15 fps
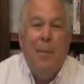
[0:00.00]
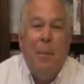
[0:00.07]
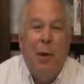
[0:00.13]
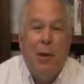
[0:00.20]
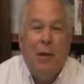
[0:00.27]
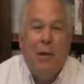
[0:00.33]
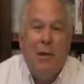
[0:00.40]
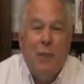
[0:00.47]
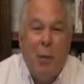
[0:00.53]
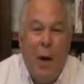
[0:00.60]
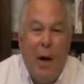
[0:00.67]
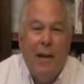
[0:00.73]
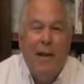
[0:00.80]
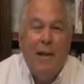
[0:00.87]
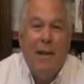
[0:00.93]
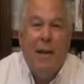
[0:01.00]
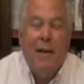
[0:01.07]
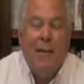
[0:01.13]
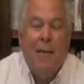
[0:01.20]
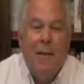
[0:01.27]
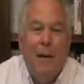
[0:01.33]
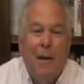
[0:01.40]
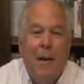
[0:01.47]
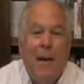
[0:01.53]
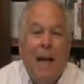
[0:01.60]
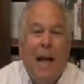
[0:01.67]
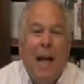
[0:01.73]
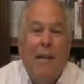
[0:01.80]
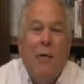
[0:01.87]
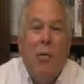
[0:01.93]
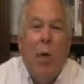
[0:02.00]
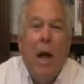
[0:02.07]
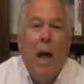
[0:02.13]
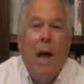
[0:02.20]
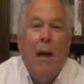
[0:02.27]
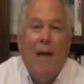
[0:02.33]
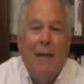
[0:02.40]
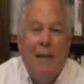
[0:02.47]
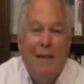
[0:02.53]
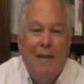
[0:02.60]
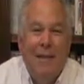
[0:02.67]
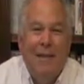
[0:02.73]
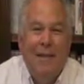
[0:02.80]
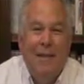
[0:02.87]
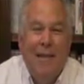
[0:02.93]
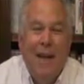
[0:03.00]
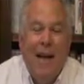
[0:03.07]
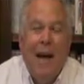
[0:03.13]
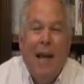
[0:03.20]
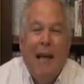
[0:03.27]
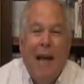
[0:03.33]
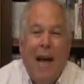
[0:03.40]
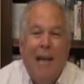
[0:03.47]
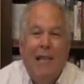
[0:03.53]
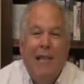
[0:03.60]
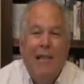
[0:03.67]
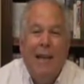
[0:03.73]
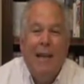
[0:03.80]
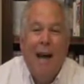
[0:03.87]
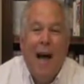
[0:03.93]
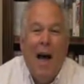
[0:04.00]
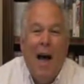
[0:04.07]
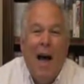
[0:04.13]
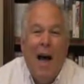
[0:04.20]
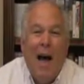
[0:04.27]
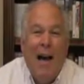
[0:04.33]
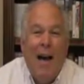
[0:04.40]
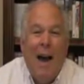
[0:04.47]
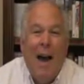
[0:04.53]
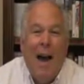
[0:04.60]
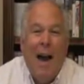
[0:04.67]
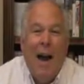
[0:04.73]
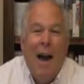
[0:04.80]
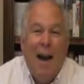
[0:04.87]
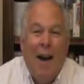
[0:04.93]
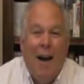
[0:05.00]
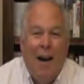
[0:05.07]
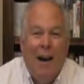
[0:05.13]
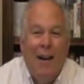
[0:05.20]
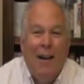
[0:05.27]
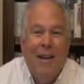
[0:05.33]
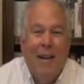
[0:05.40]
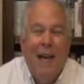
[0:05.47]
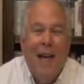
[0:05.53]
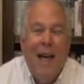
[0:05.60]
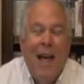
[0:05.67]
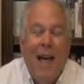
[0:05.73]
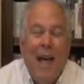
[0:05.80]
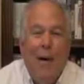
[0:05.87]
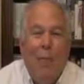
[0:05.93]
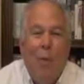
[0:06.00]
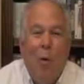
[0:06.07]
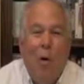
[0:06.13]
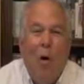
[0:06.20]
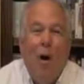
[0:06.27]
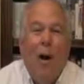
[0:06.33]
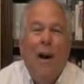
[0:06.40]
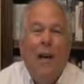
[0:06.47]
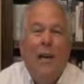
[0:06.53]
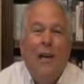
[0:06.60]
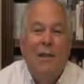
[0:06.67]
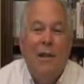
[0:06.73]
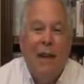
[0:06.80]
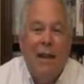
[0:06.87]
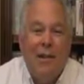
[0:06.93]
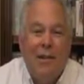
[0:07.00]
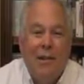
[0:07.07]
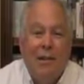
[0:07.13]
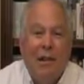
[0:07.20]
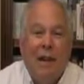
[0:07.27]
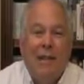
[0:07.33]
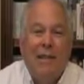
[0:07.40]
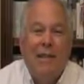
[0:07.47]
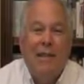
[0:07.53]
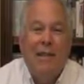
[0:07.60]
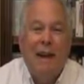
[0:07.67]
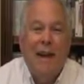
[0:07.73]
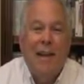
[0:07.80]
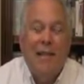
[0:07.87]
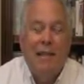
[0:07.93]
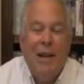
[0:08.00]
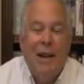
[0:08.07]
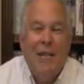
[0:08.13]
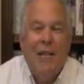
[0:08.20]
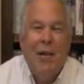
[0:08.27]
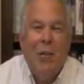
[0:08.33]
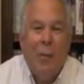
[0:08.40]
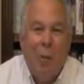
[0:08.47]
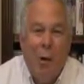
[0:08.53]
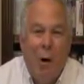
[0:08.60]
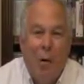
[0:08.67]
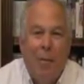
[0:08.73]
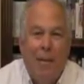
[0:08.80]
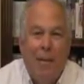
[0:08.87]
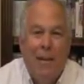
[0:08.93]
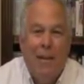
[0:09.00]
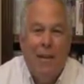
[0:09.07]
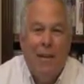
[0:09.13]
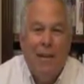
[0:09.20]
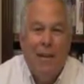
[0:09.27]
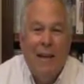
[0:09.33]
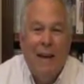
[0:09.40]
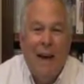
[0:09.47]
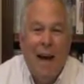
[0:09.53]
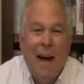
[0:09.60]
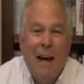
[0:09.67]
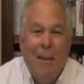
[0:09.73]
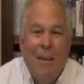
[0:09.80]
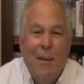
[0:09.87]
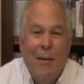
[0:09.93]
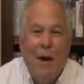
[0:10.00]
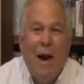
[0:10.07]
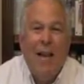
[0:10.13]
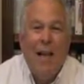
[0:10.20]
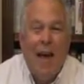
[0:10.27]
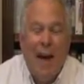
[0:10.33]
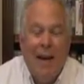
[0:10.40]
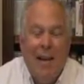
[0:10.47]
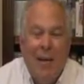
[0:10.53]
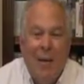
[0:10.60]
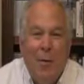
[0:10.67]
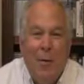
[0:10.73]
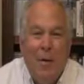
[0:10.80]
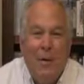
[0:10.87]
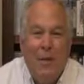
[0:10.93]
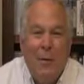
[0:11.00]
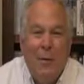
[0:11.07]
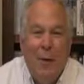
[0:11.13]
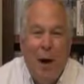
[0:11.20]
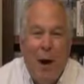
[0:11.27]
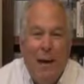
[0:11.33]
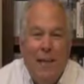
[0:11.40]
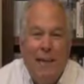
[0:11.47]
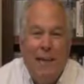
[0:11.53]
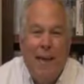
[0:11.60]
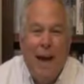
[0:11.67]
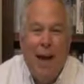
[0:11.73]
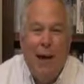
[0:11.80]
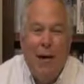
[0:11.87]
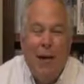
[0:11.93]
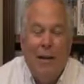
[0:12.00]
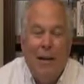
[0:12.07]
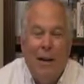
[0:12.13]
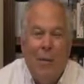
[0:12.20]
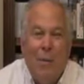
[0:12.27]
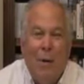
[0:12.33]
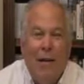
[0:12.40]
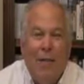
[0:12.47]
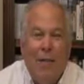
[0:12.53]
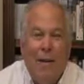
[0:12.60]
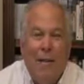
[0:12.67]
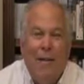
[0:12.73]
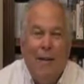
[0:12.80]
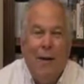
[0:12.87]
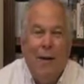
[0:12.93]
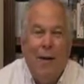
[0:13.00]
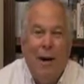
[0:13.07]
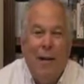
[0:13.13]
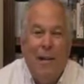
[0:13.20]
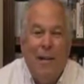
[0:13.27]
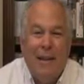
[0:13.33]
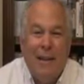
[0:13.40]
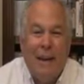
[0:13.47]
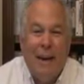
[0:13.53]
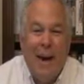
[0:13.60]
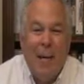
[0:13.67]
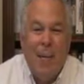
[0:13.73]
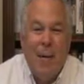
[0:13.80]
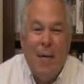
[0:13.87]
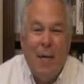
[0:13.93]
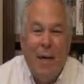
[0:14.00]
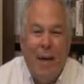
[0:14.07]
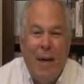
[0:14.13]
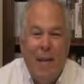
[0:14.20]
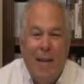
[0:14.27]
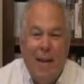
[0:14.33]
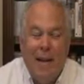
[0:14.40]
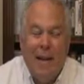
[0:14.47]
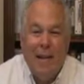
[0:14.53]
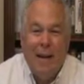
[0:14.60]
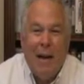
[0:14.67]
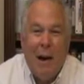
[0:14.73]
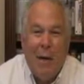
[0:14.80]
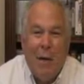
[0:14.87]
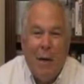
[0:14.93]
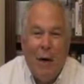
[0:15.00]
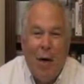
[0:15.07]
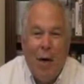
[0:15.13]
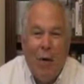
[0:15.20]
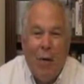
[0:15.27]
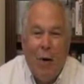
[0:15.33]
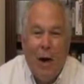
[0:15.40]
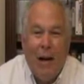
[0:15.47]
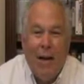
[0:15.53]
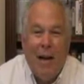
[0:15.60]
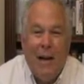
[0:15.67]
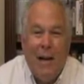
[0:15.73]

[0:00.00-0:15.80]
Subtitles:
persuasion, less wind, less hot air, and more gentleness and gentle warmth. Try that. You'll be surprised how a little bit of consideration and empathy can go a long way.